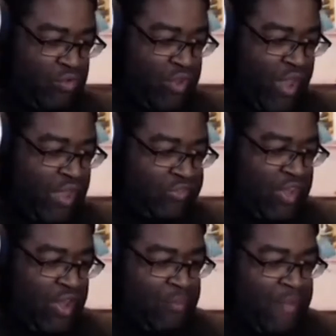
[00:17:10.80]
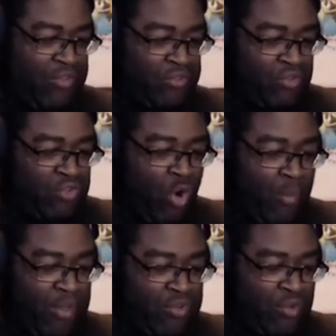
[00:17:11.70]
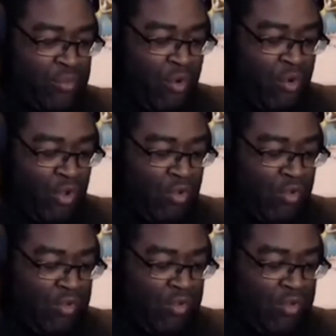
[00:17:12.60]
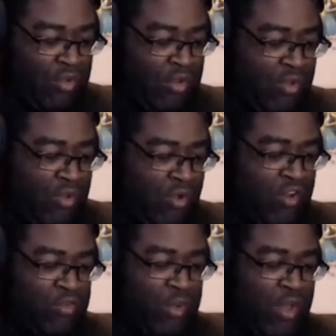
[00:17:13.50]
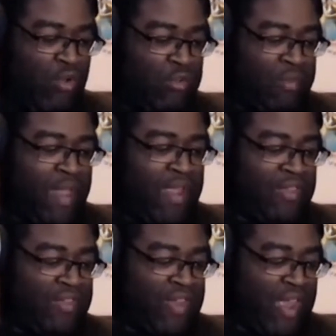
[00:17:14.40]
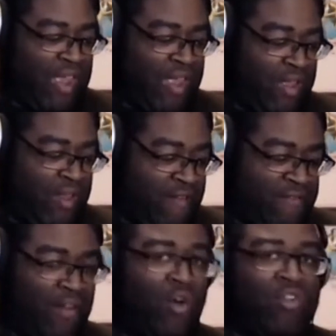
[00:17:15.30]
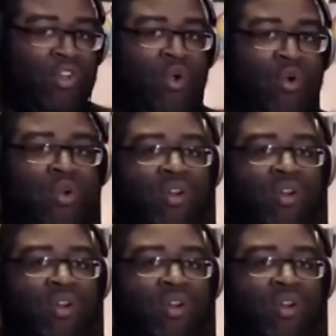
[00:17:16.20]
we've got Master Tormentor Morgul. Or as we called him back in the day, Valdo.